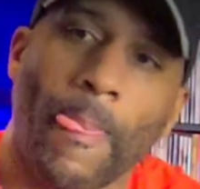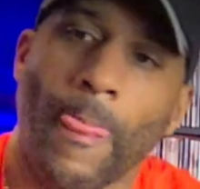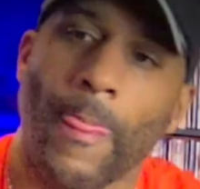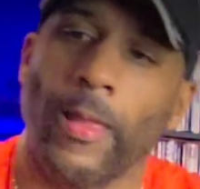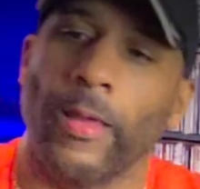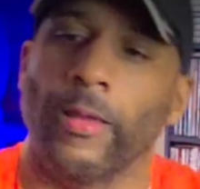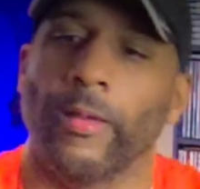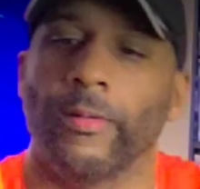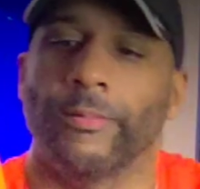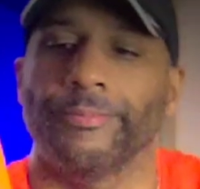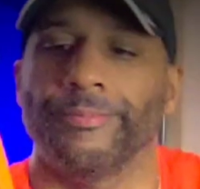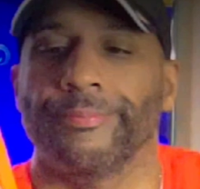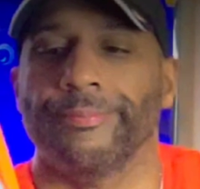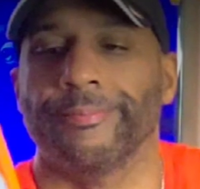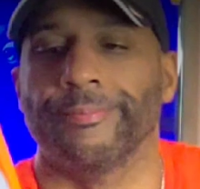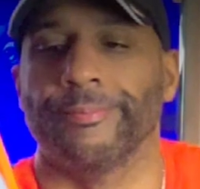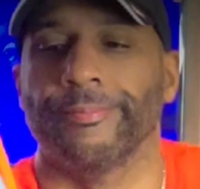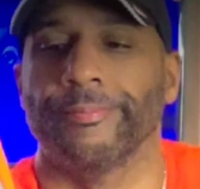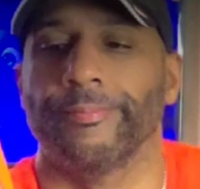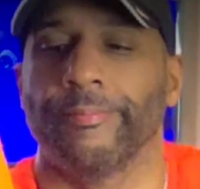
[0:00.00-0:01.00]
um,
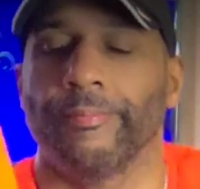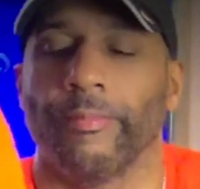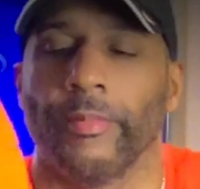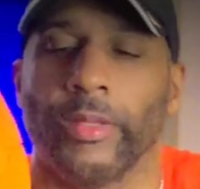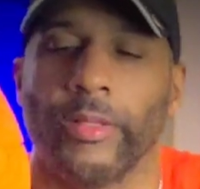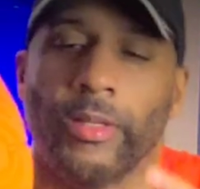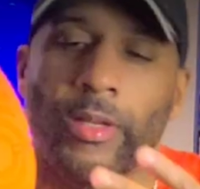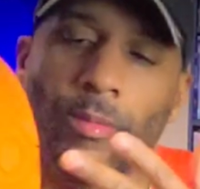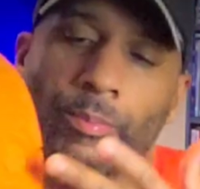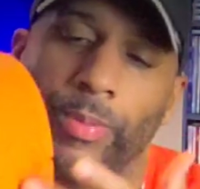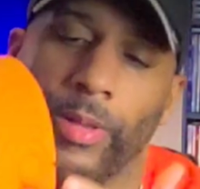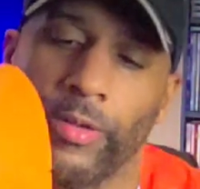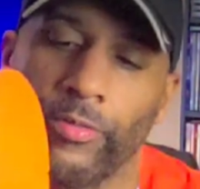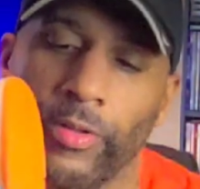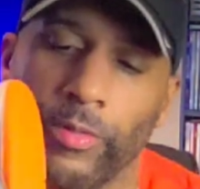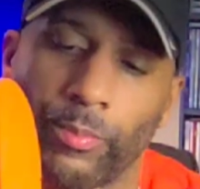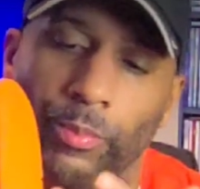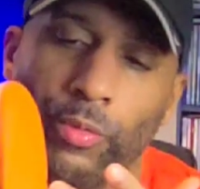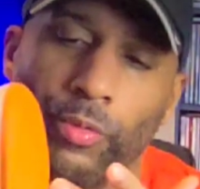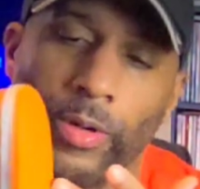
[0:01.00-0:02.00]
to the
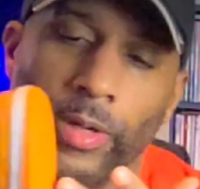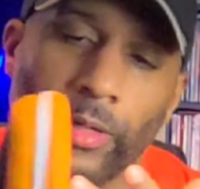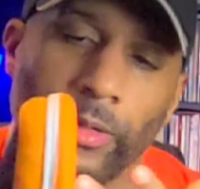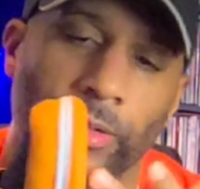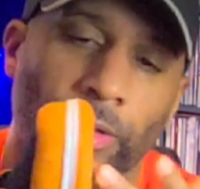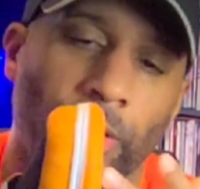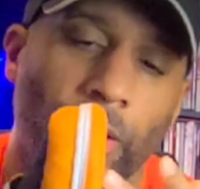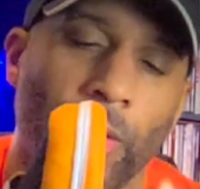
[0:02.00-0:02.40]
pivot point